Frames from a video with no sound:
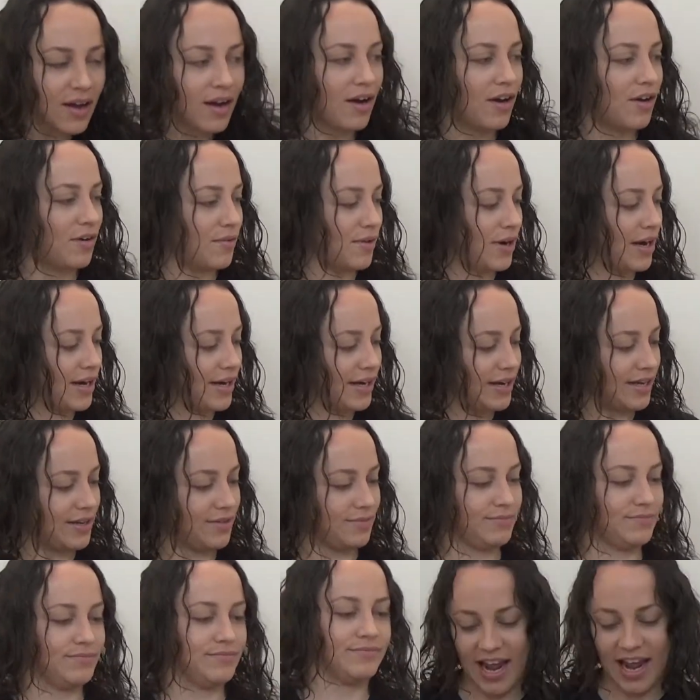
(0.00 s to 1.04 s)
Alrighty.
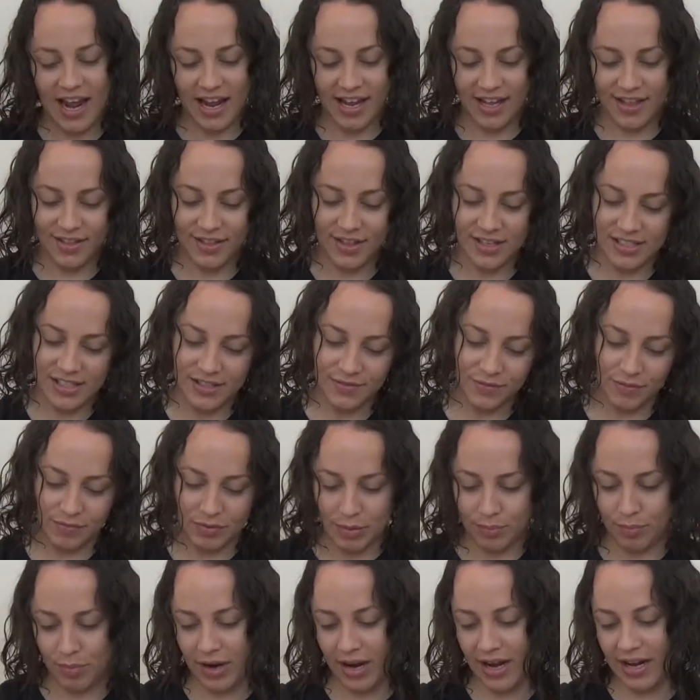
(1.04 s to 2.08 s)
And this is from
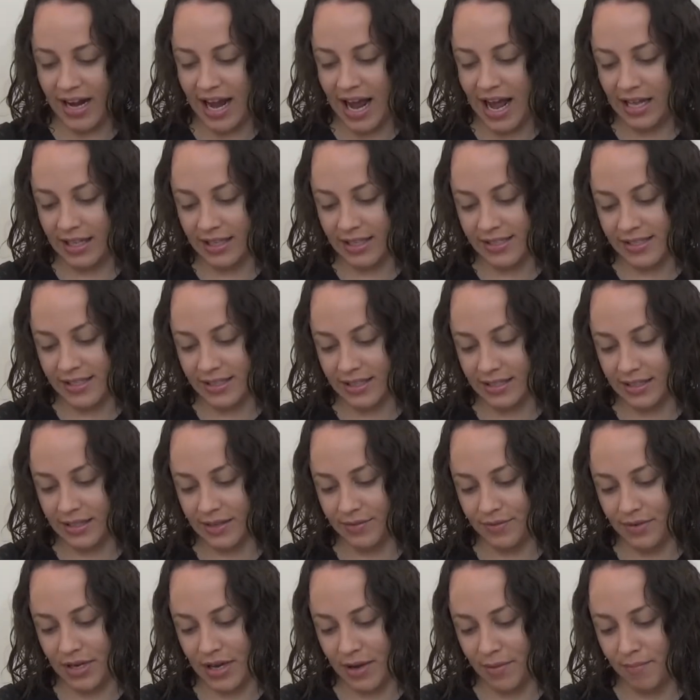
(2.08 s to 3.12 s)
the brand Alice and
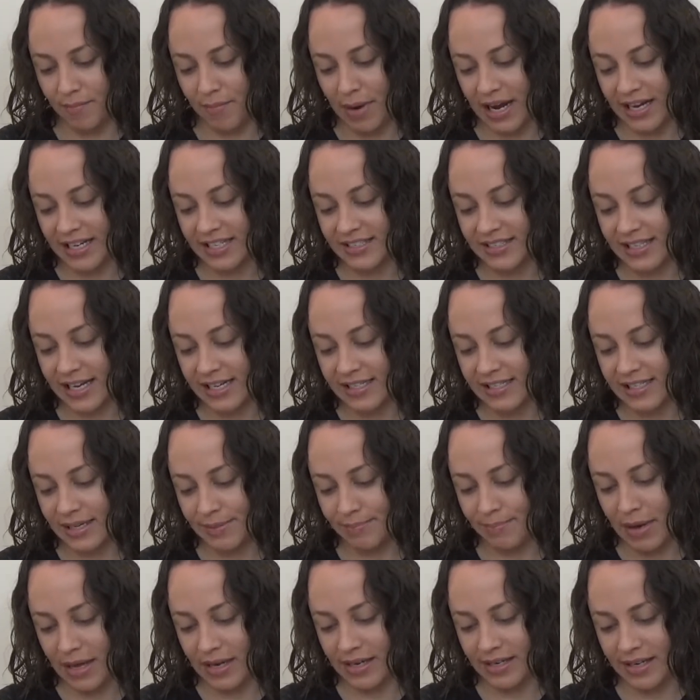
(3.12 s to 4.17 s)
Olivia by Stacey
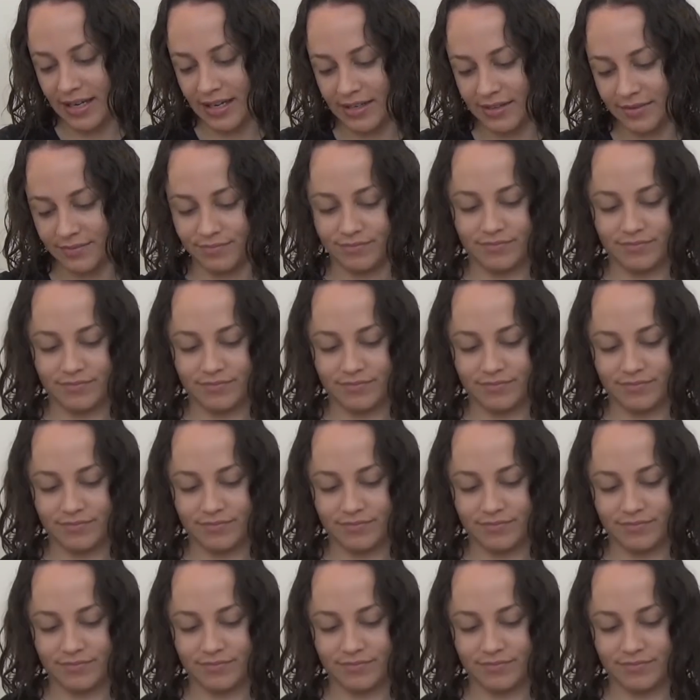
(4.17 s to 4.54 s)
Bendet.